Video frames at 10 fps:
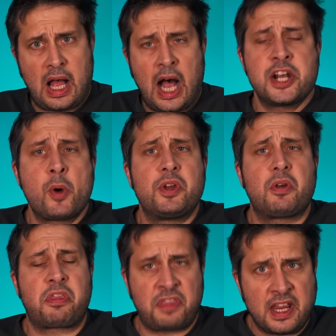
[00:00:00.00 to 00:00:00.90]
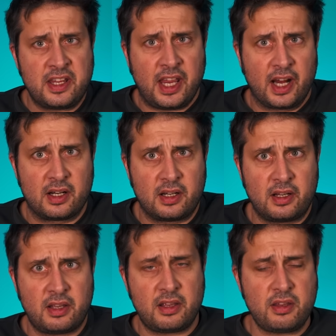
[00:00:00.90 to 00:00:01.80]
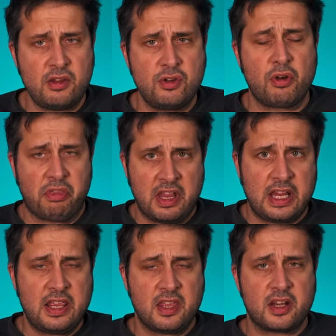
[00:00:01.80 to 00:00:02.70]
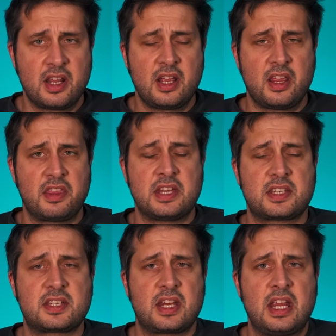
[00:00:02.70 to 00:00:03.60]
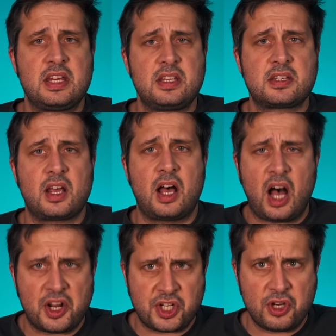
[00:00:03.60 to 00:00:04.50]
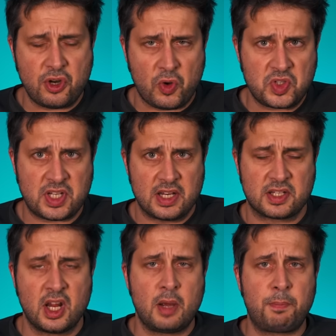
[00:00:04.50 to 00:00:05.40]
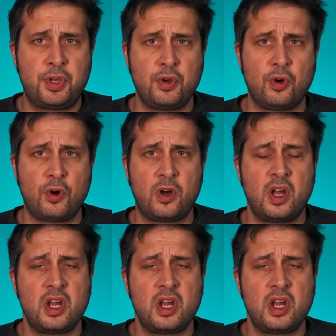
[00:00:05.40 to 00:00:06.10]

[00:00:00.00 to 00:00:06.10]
I know what you're thinking. You're thinking that this is utter nonsense, pure,